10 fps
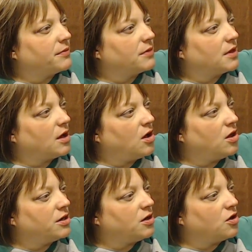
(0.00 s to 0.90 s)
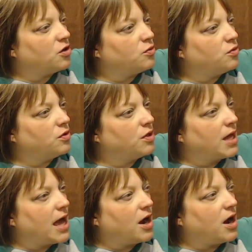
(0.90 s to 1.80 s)
all in all, cool.
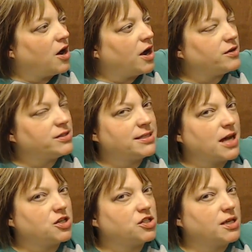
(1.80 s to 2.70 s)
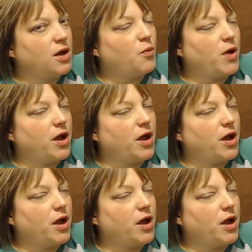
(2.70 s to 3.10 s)
Our house is actually a warehouse